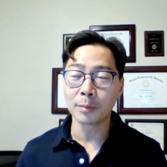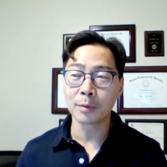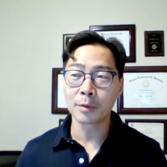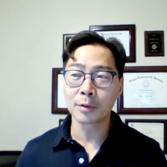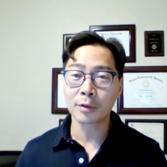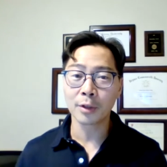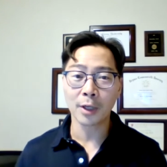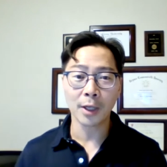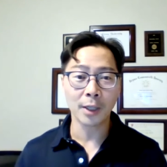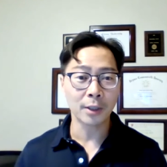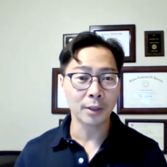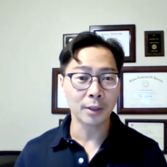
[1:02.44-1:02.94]

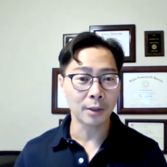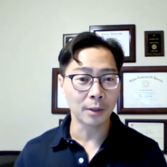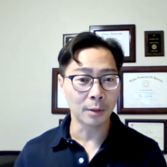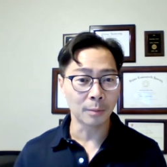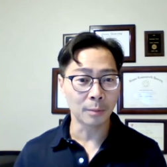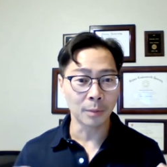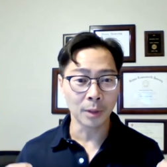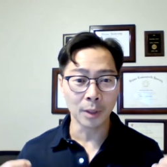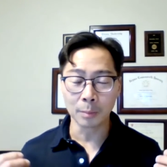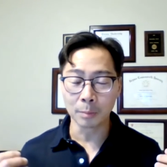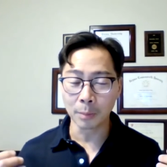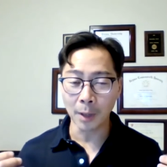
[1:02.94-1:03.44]
try to
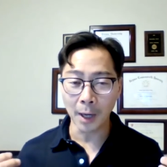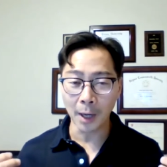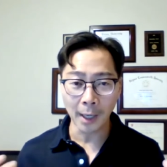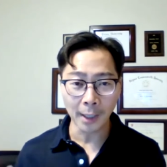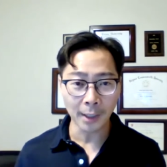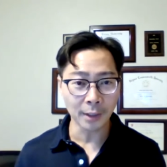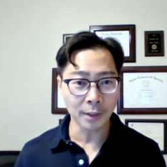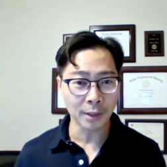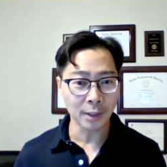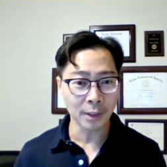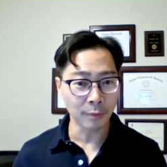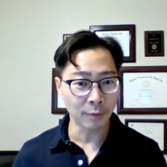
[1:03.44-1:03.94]

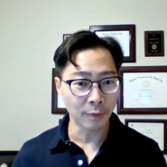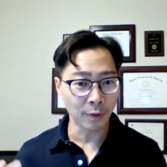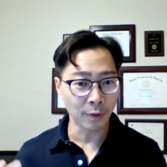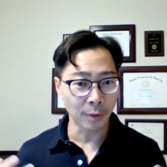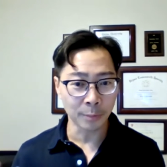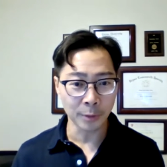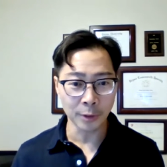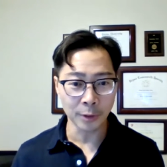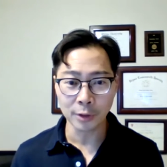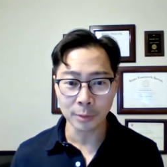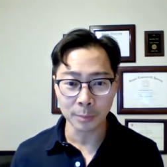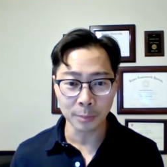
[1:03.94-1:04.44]
embody some of the
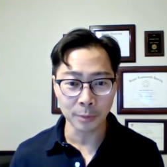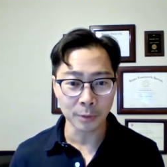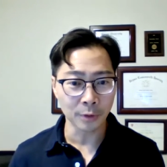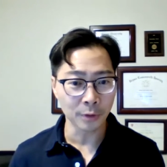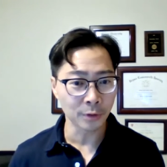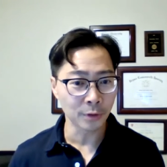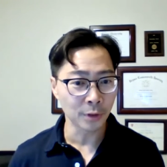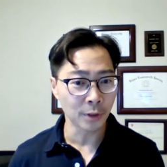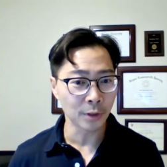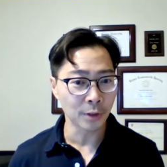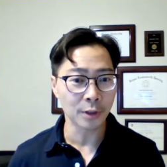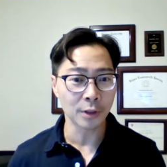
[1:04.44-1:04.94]

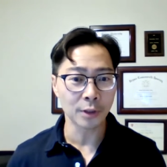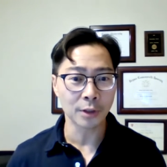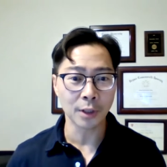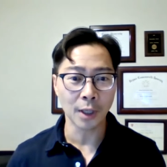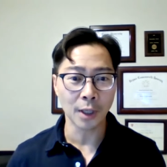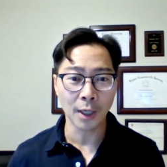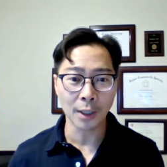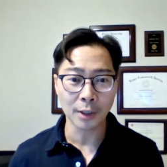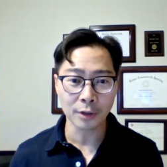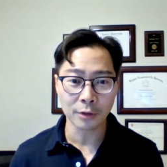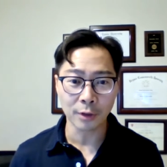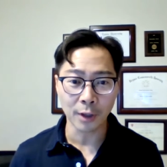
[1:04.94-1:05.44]
principles such as
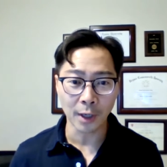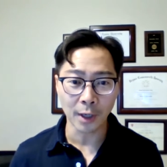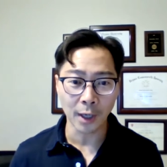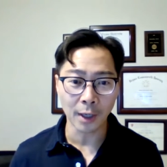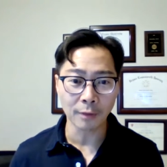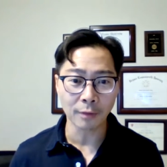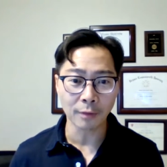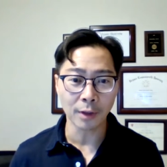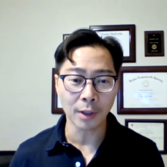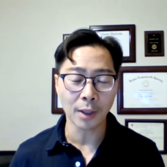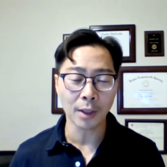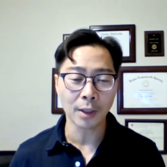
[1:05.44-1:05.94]

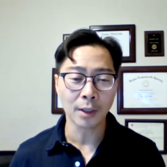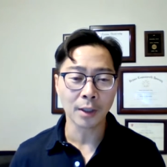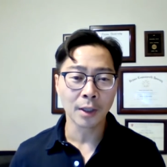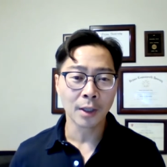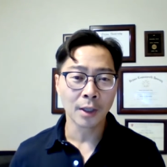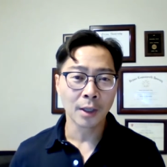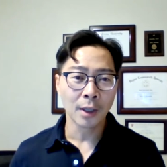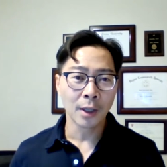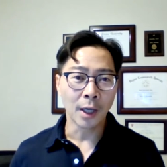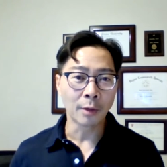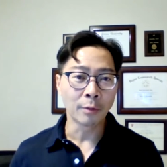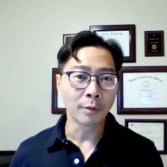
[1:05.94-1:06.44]
non-striving,
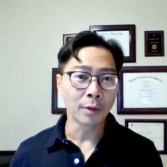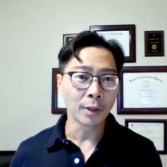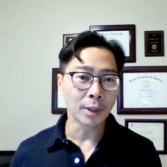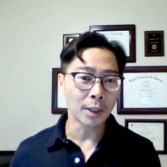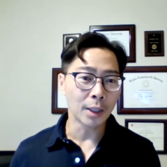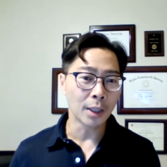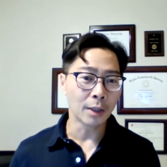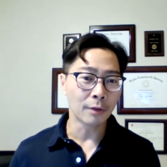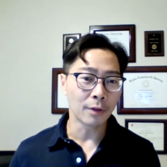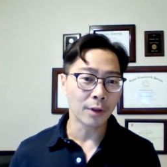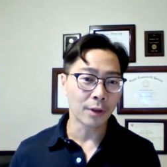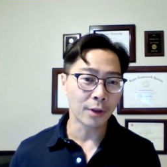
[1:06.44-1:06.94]
and really
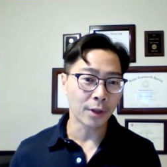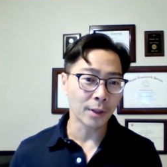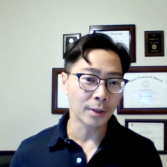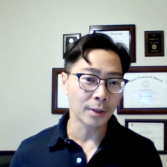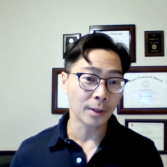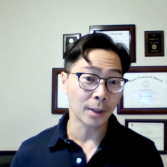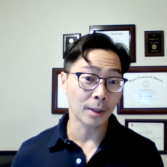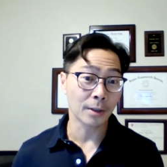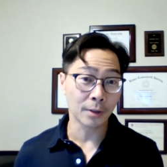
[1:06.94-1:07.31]
even things like